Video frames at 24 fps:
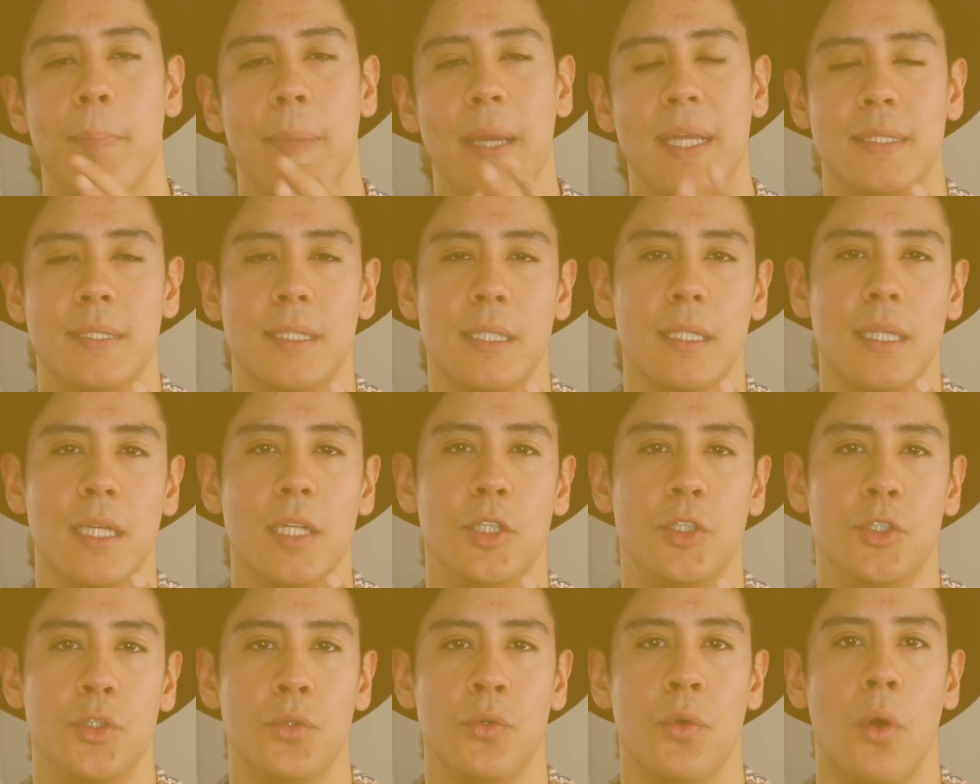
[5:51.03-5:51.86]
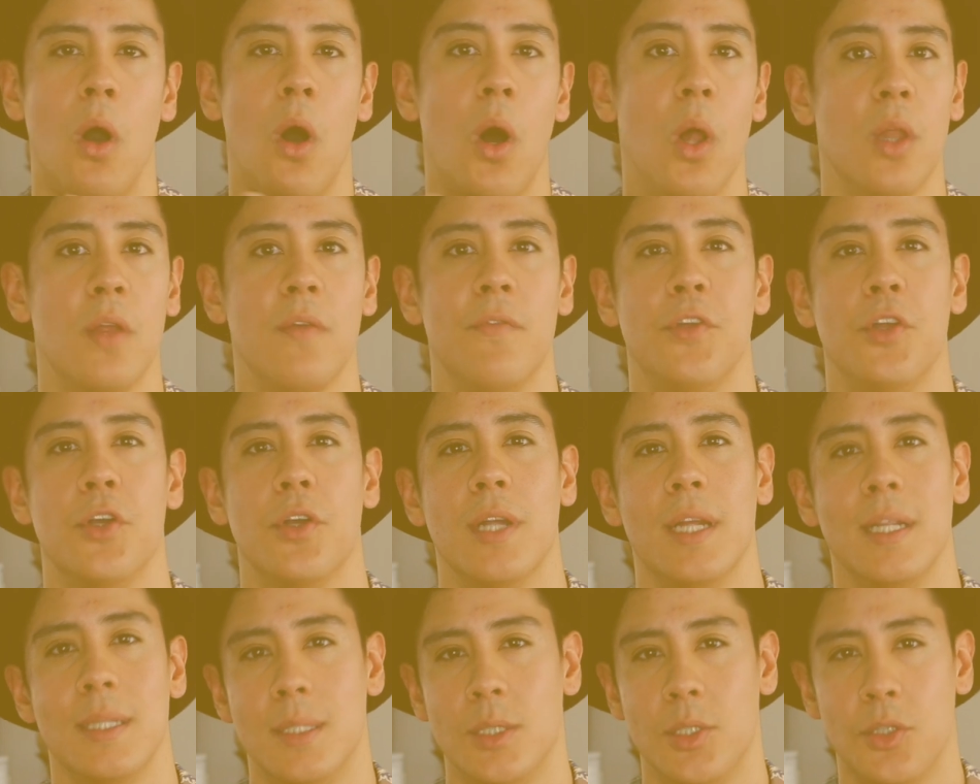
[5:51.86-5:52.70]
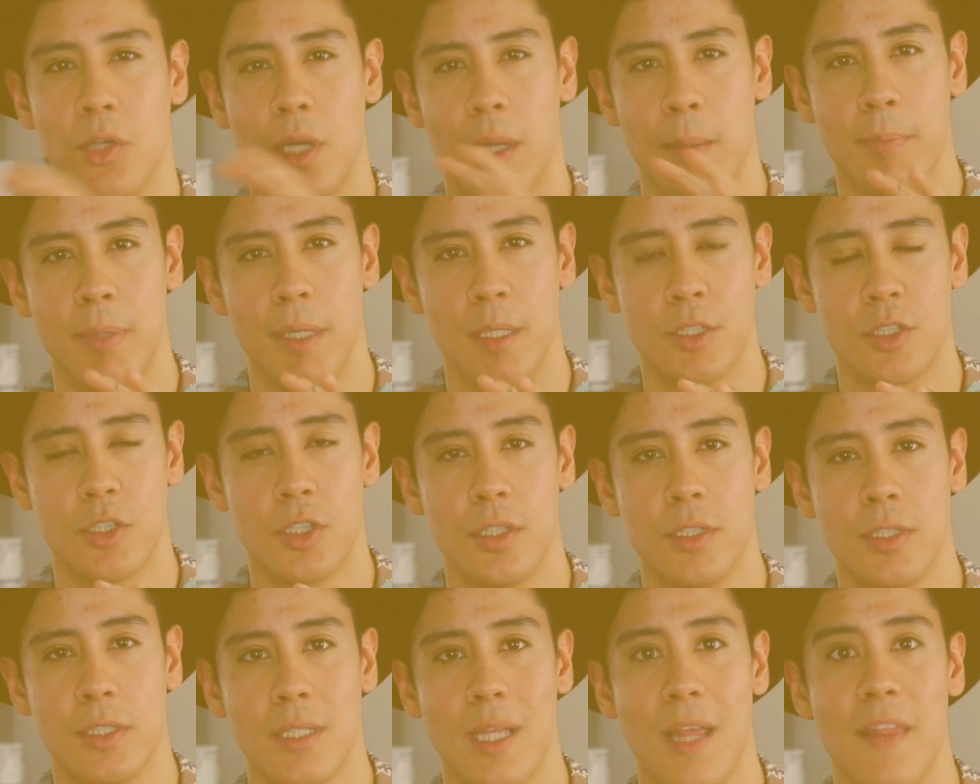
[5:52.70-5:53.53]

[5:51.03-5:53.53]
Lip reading: basically do all of your Instagram pictures